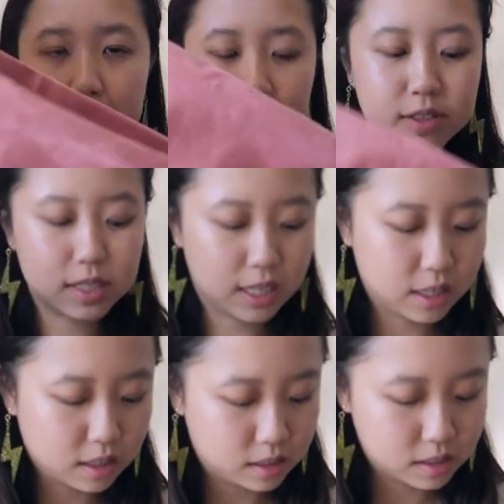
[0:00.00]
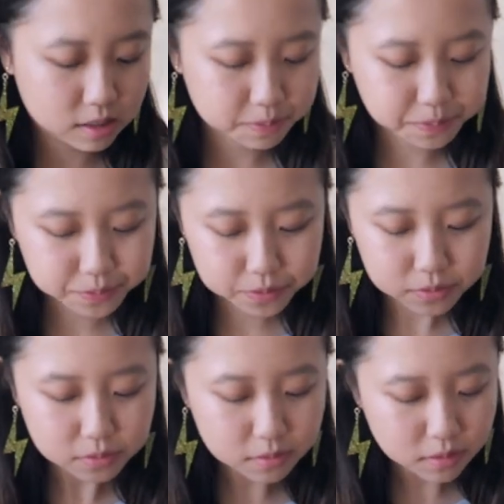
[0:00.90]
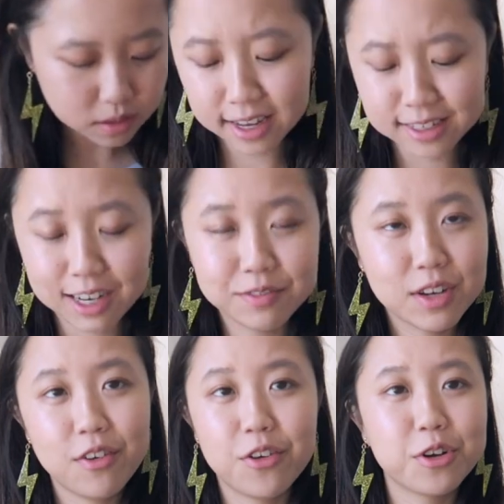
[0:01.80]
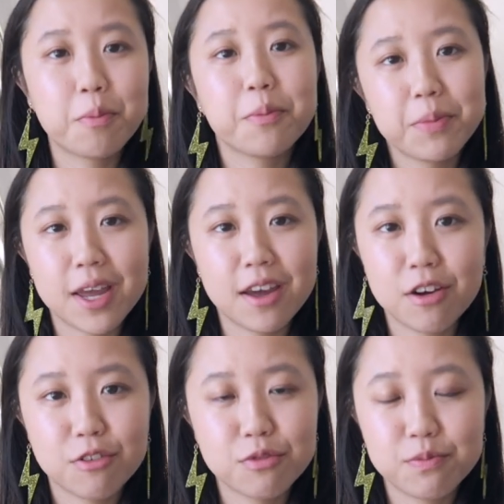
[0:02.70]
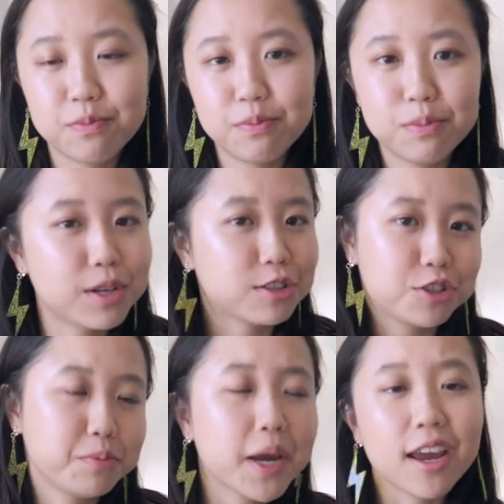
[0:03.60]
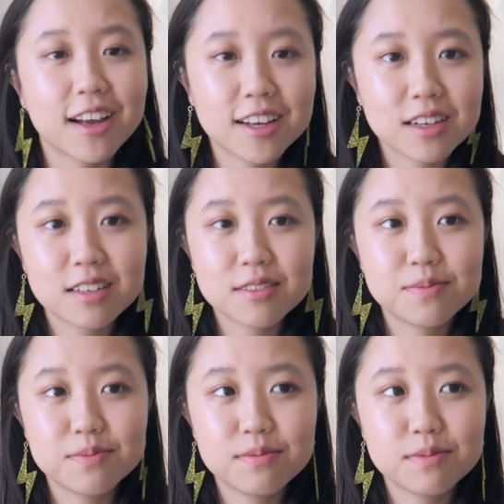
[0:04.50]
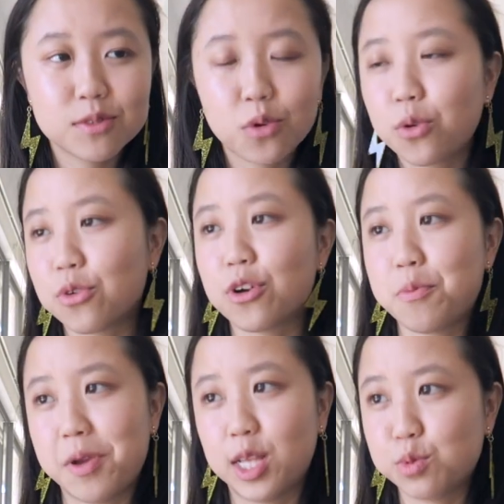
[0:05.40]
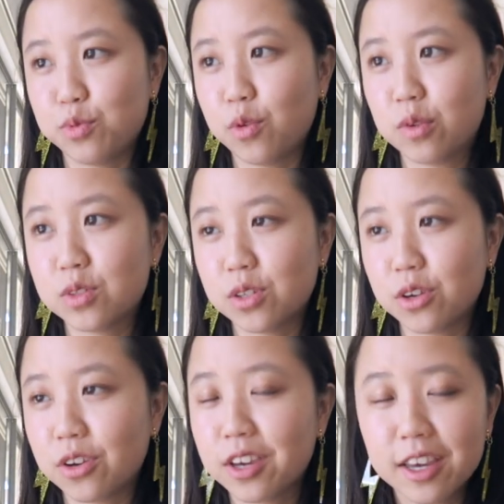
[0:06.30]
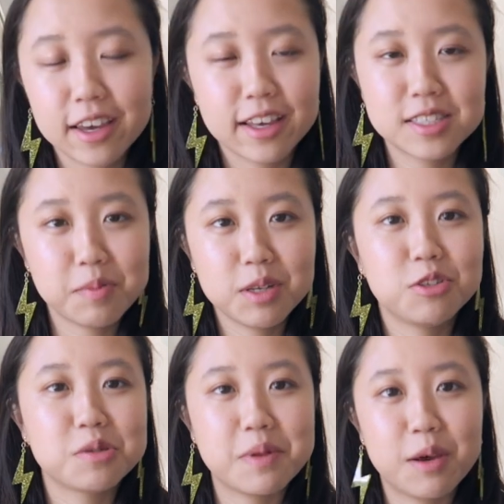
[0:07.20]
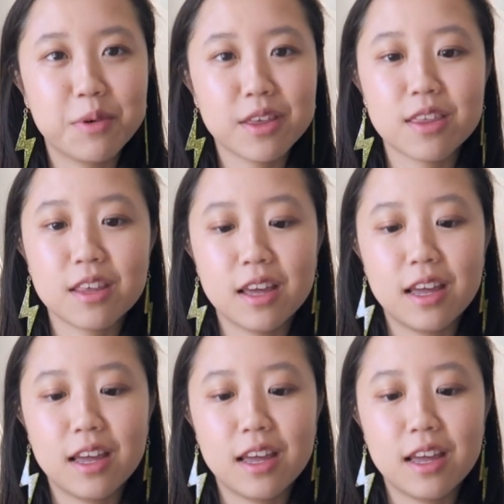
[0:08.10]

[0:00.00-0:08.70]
a pair of sneakers and I've never owned a pair of blush pink corduroy pants before so it's something new to play with